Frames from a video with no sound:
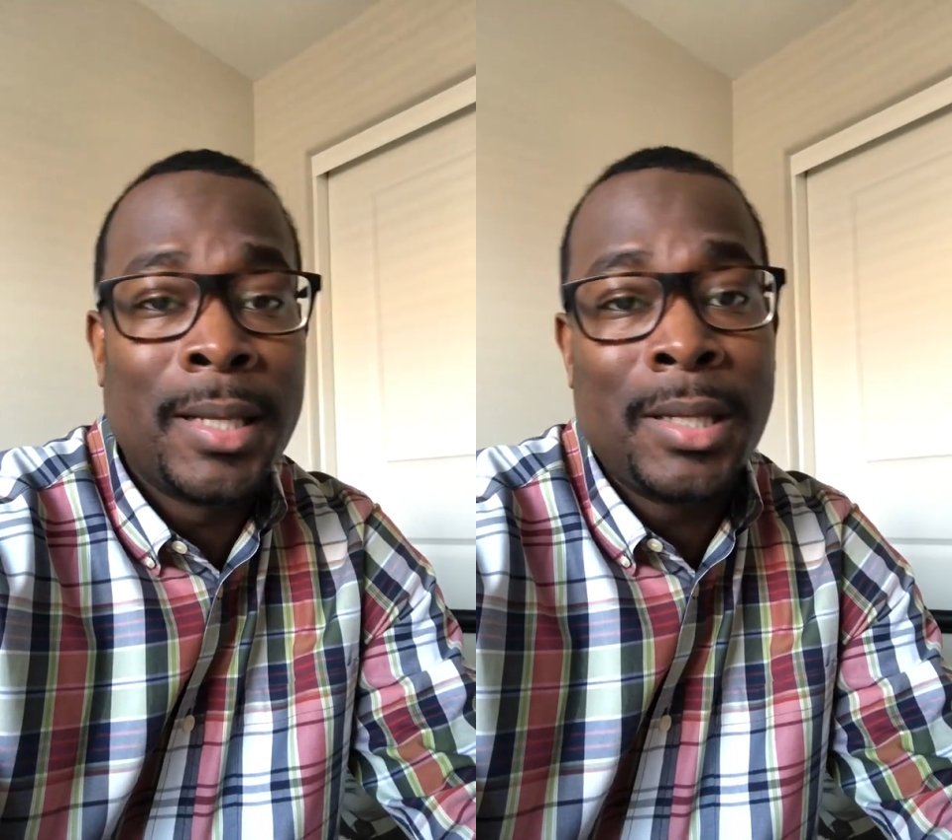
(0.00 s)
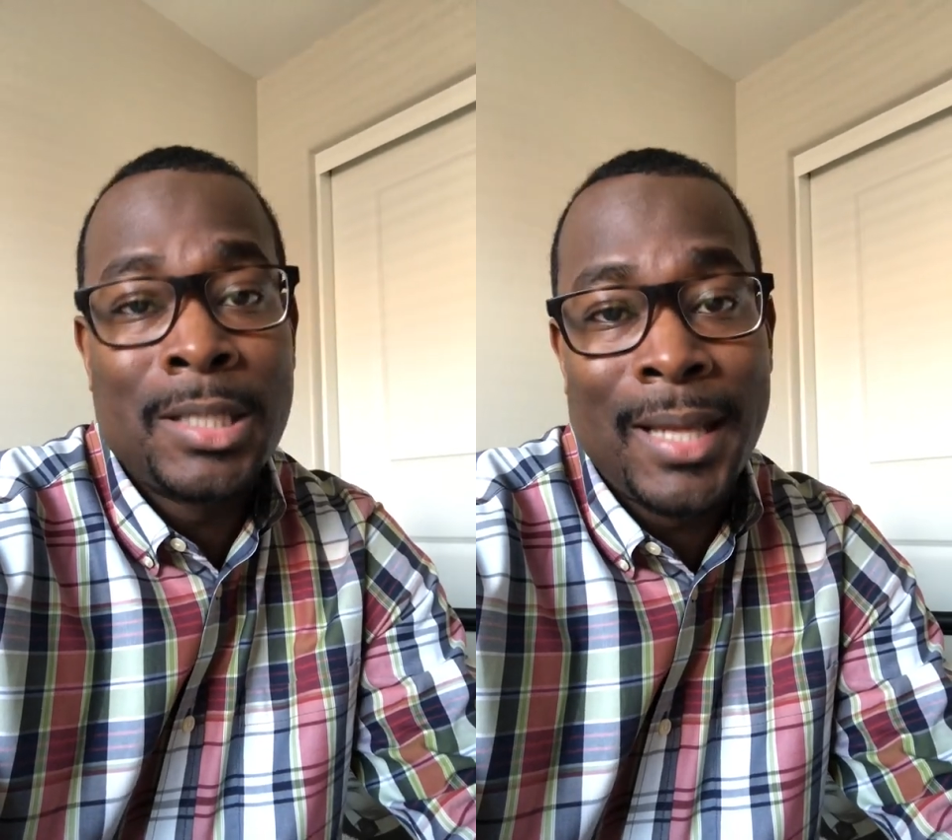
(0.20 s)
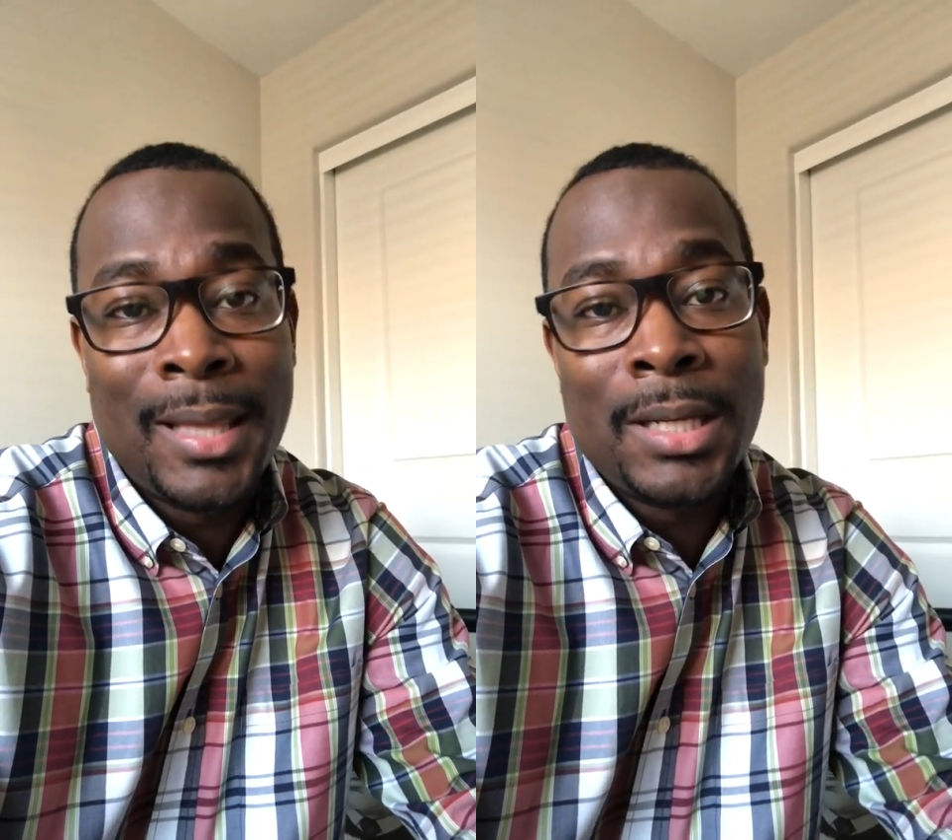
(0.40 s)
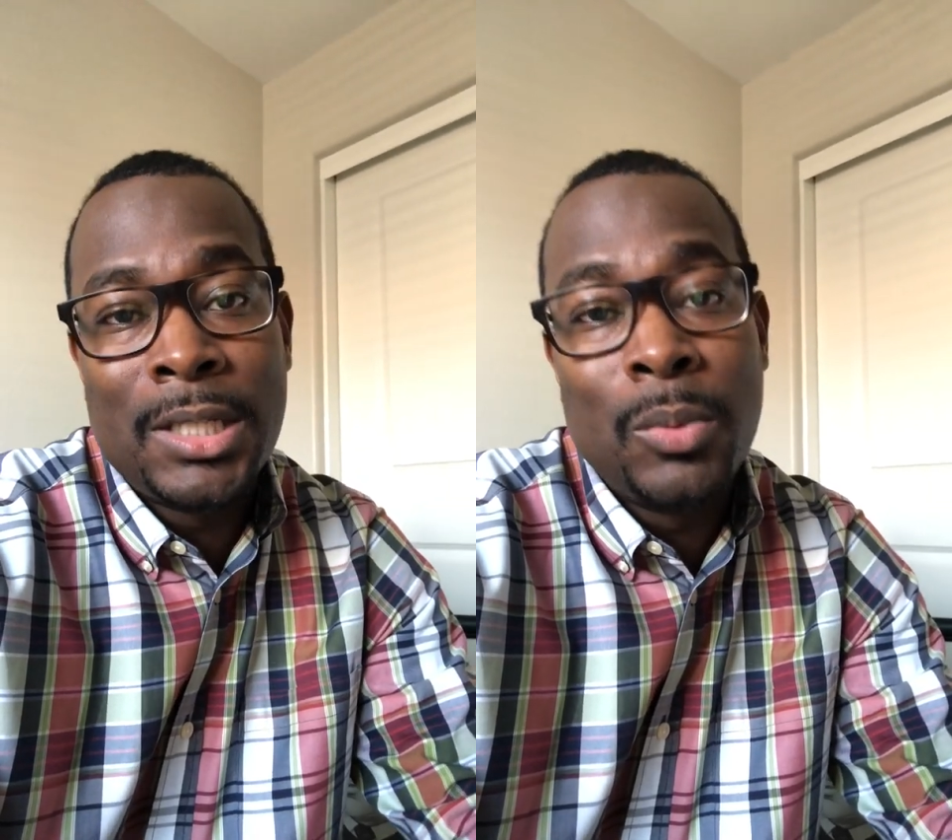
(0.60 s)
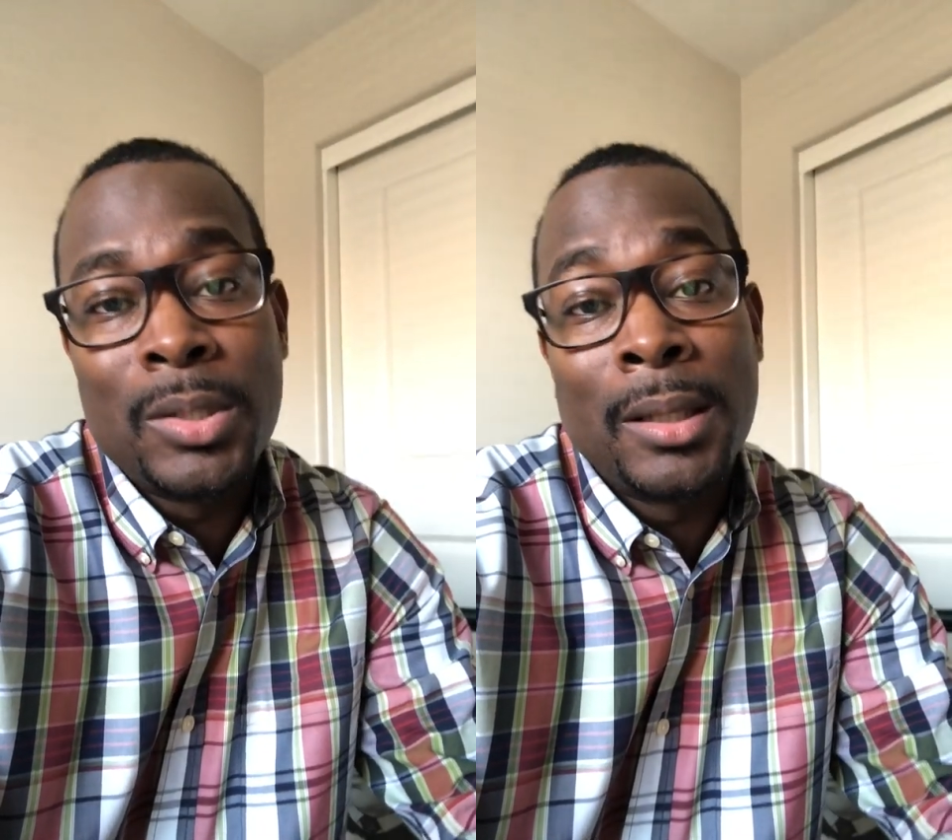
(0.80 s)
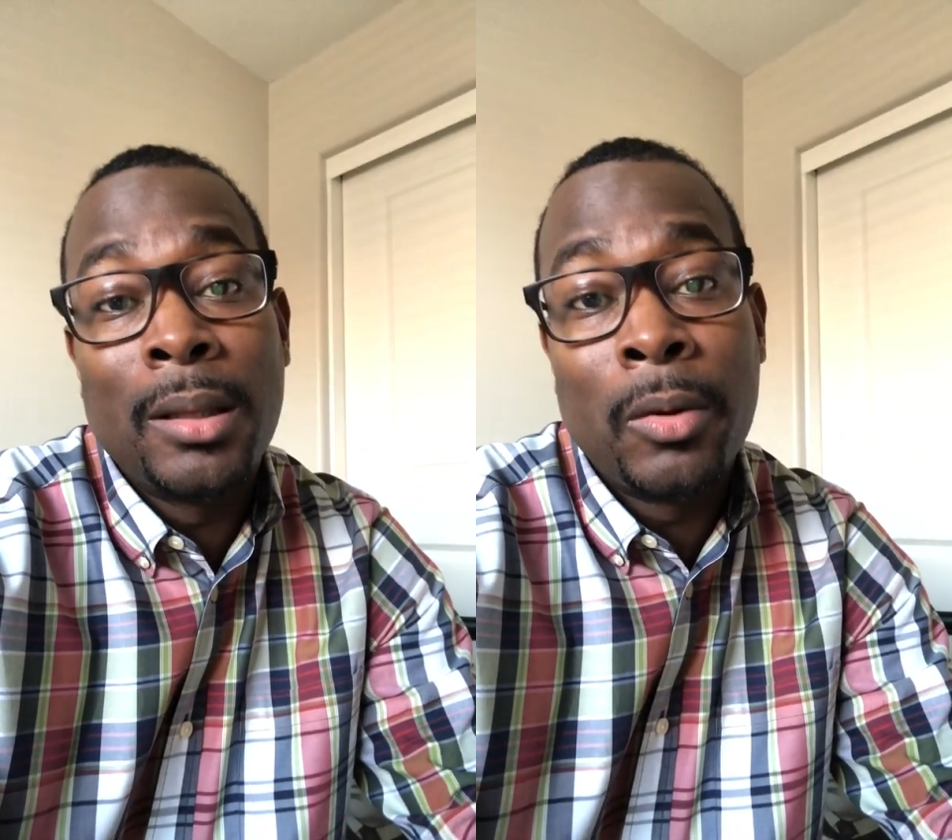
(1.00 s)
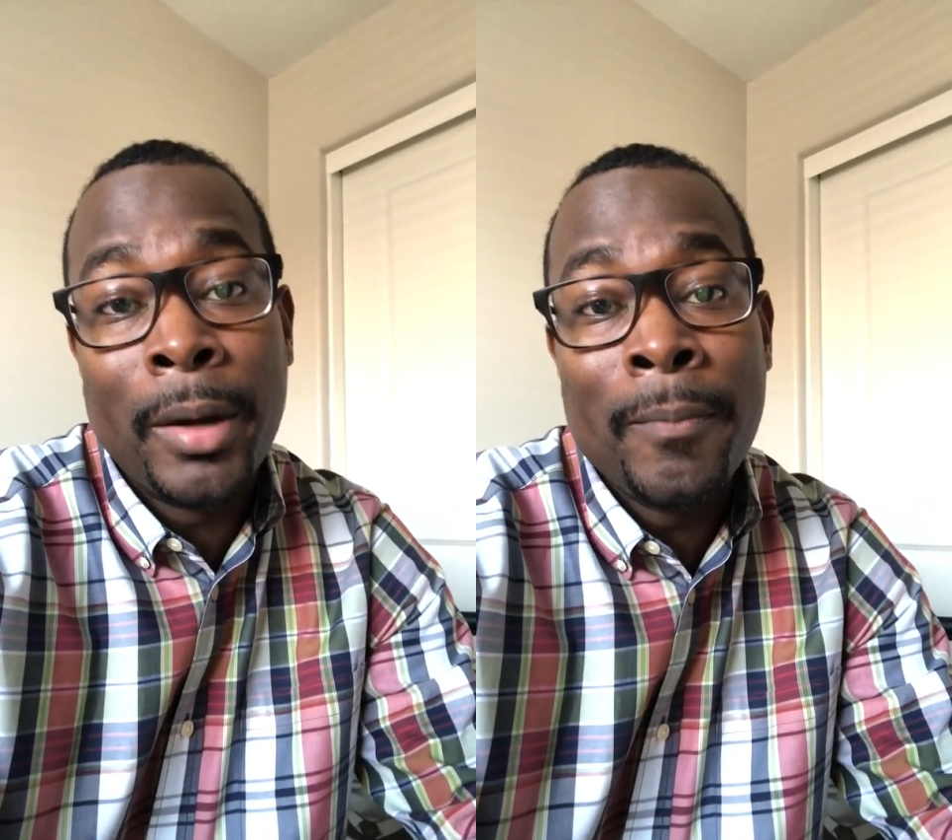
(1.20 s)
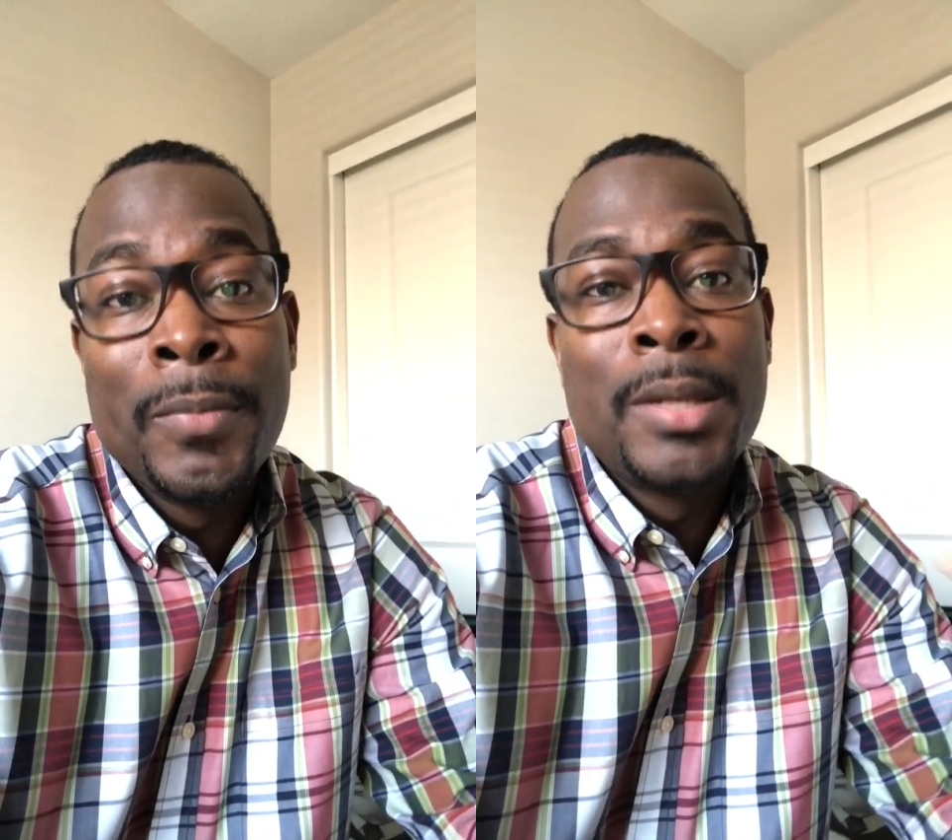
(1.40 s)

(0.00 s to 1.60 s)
said that she was illiterate.